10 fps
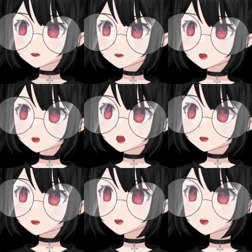Mark
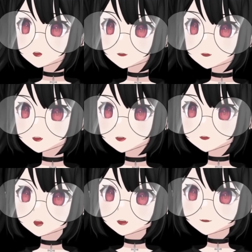Kern,
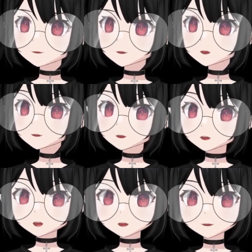tracking some of his
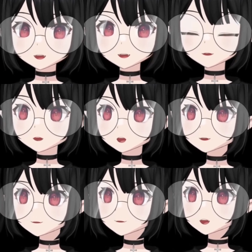Blue Sky
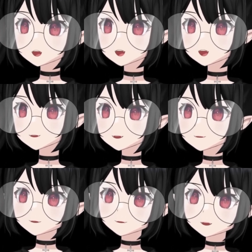tweets. And this
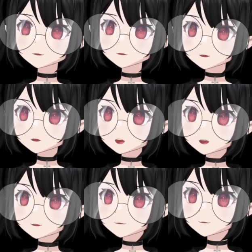is his
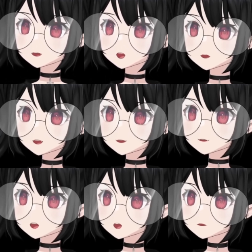response right here.
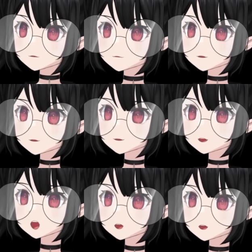I'm
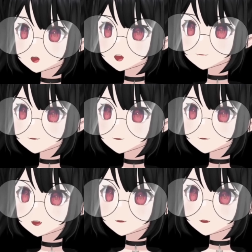in the process of
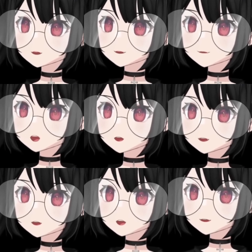finally shutting down my
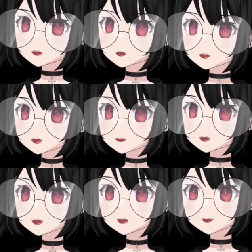Twitter account, and
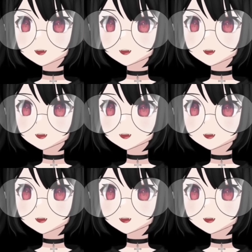yet I